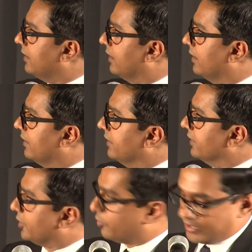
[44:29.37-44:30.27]

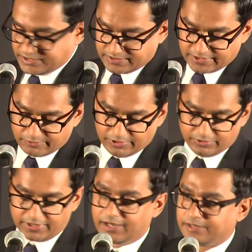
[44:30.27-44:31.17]
Another question that we
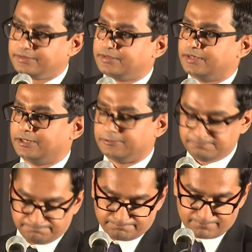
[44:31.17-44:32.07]
look at,
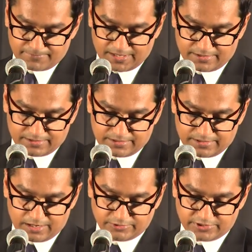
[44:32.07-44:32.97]

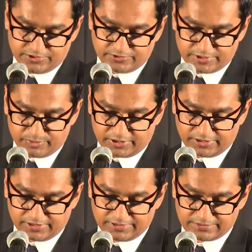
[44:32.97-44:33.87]
how does your
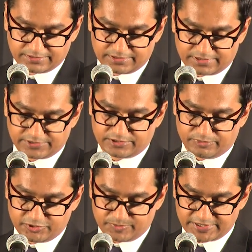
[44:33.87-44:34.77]
typical
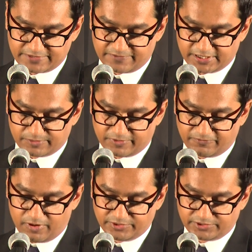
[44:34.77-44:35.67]
customer specify the
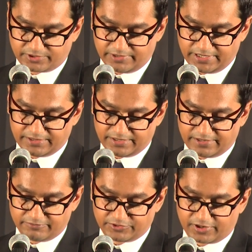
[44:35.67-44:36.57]
performance grade
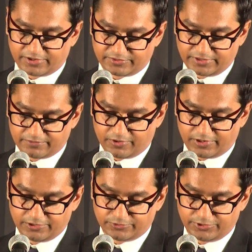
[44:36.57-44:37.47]
and viscosity of
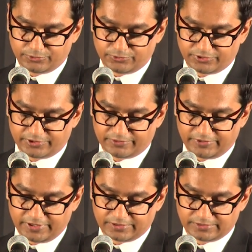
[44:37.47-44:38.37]
oil to use in their
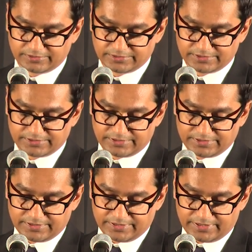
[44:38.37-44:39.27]
vehicle?
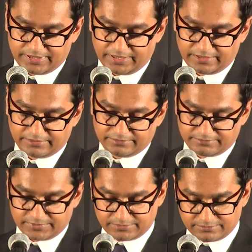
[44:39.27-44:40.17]
Again,
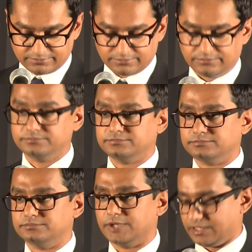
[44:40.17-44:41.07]

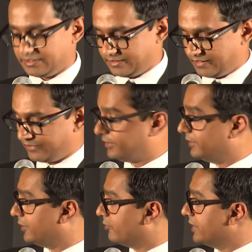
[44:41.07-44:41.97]
they're
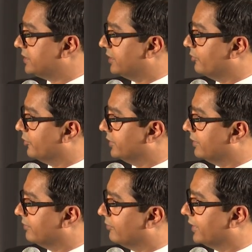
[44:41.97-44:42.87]
asking that question and more
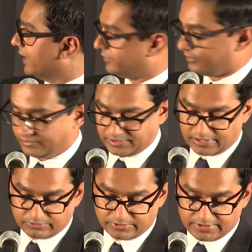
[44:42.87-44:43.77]
than one answer is
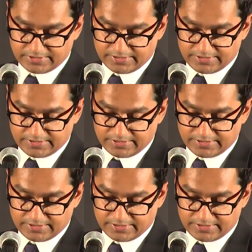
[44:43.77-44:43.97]
allowed.